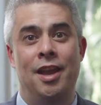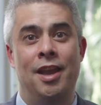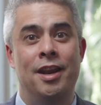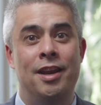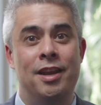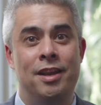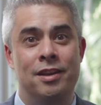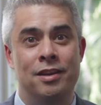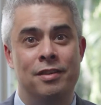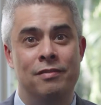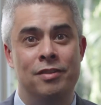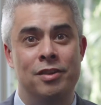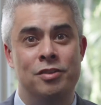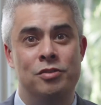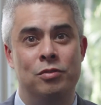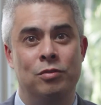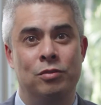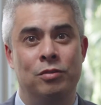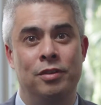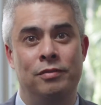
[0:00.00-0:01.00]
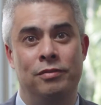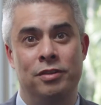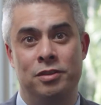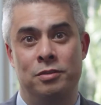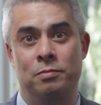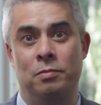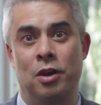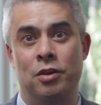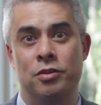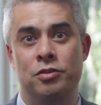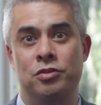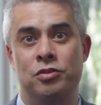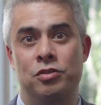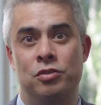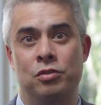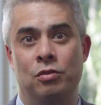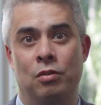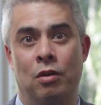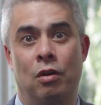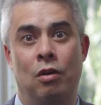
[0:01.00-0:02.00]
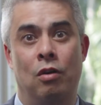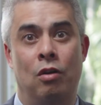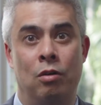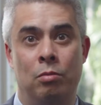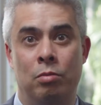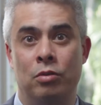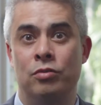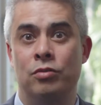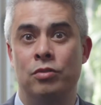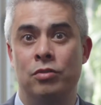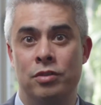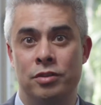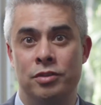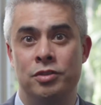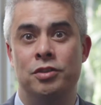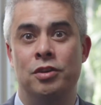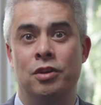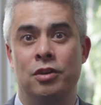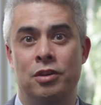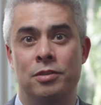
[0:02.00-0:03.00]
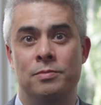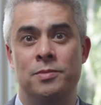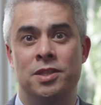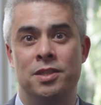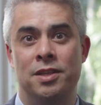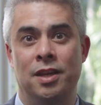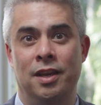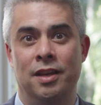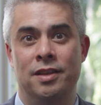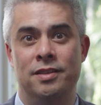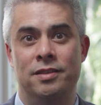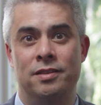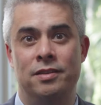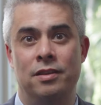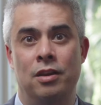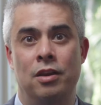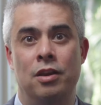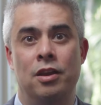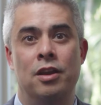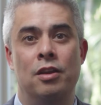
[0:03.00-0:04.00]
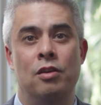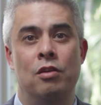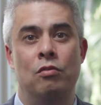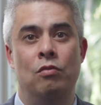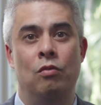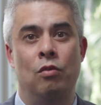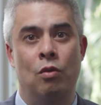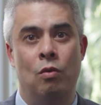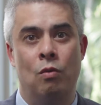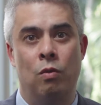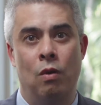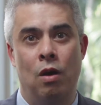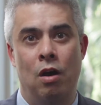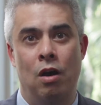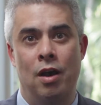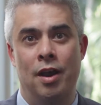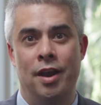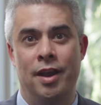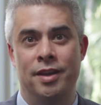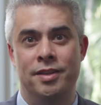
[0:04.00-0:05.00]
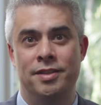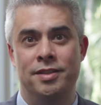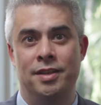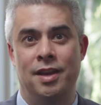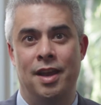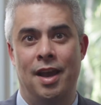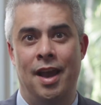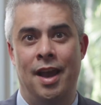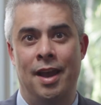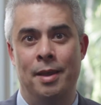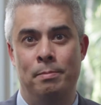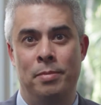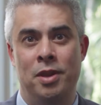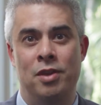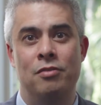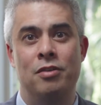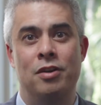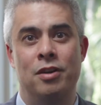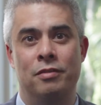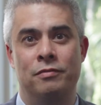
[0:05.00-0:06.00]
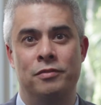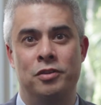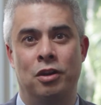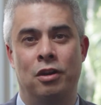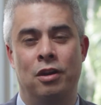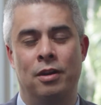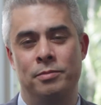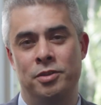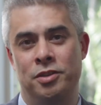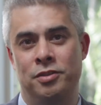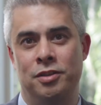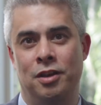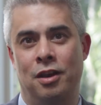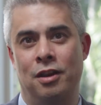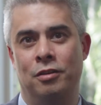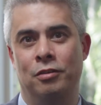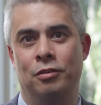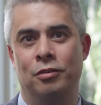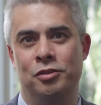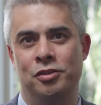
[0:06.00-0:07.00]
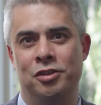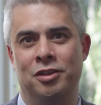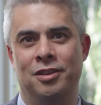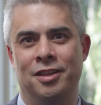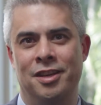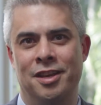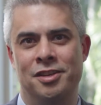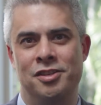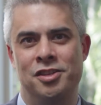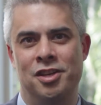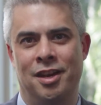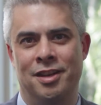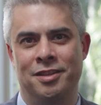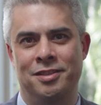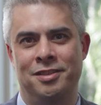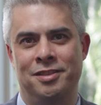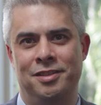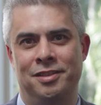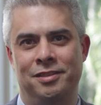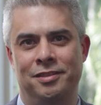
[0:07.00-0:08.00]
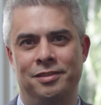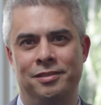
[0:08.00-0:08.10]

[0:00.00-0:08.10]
any individual, if exposed to a horrible circumstance, requires a period of time to psychologically adjust.